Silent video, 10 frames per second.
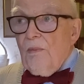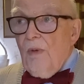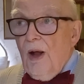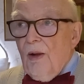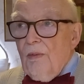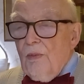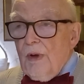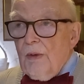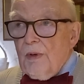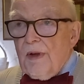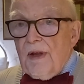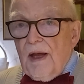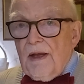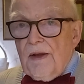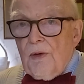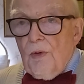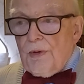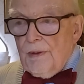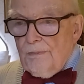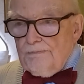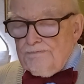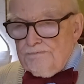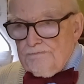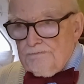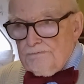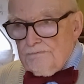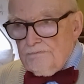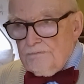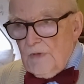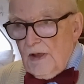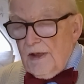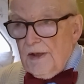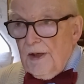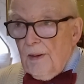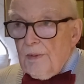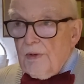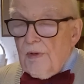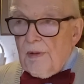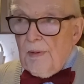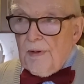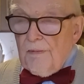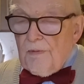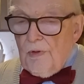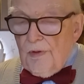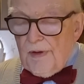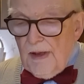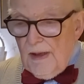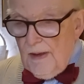Well, we would say it's autumn, leading up to Christmas, of course.